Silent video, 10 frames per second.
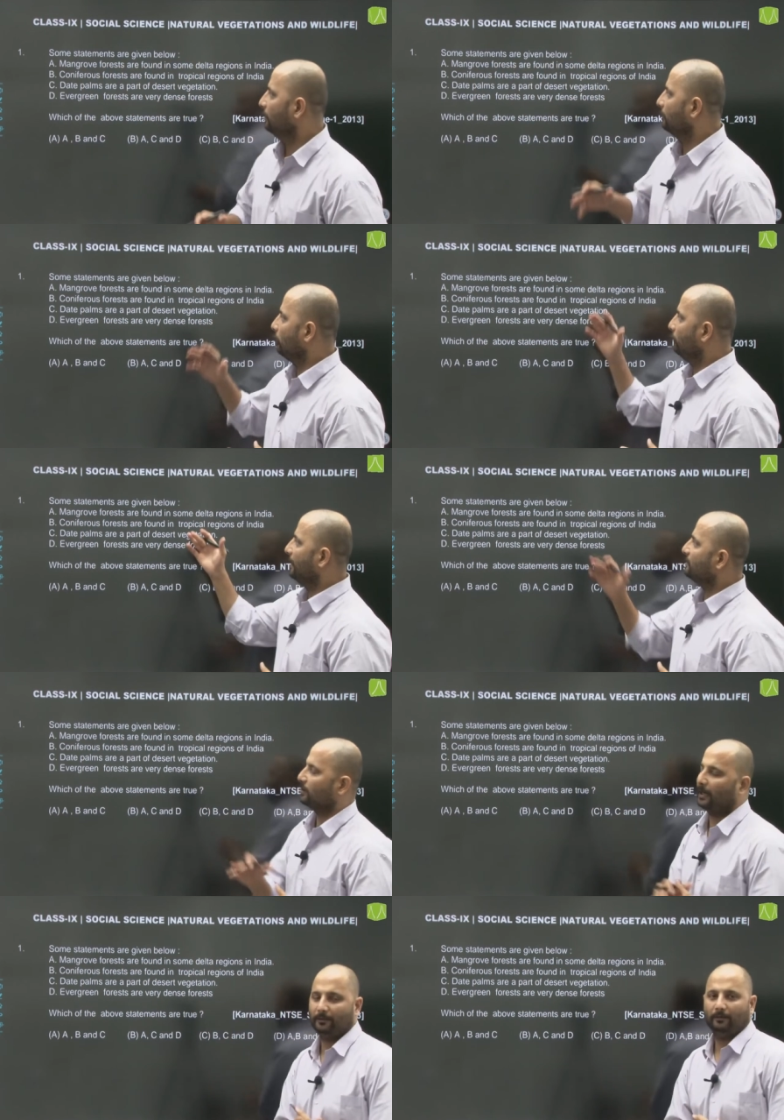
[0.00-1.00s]
Now let us
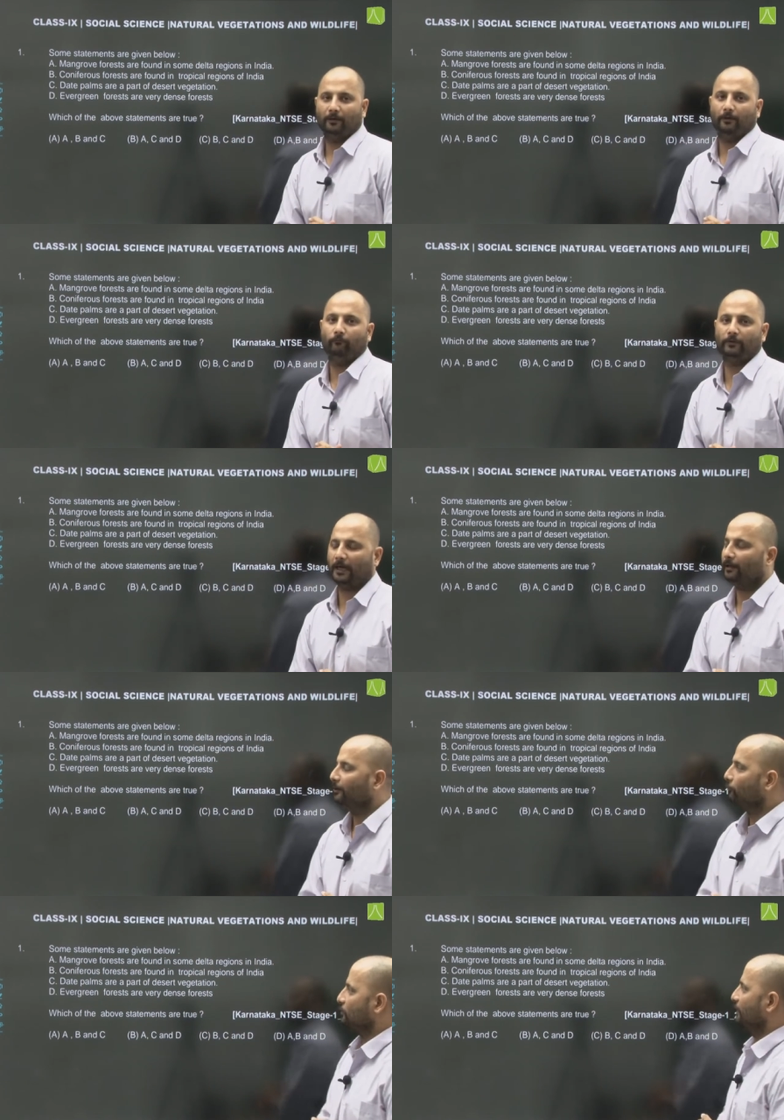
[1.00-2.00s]
start with our
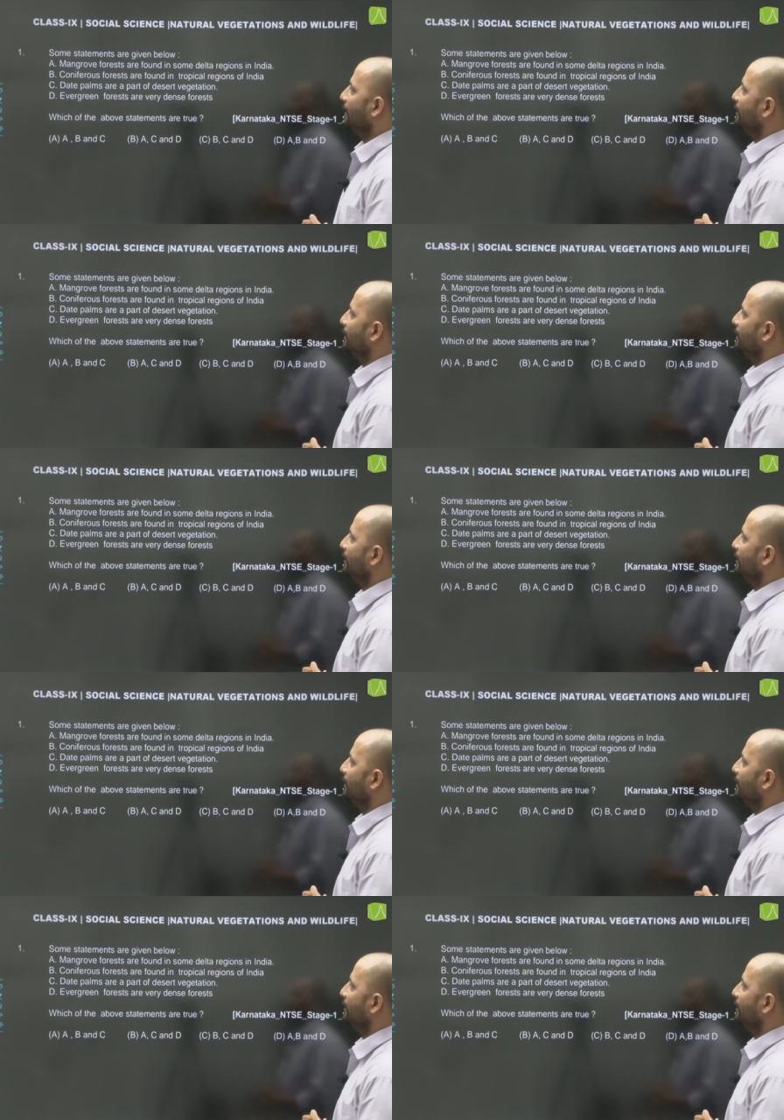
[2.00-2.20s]
question and